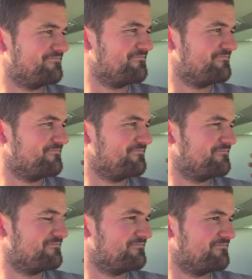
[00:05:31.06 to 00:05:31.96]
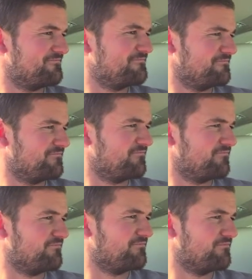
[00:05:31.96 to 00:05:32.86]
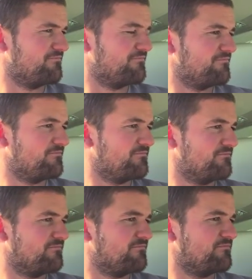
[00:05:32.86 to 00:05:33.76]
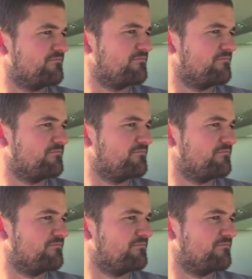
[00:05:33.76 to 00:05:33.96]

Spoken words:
[no speech]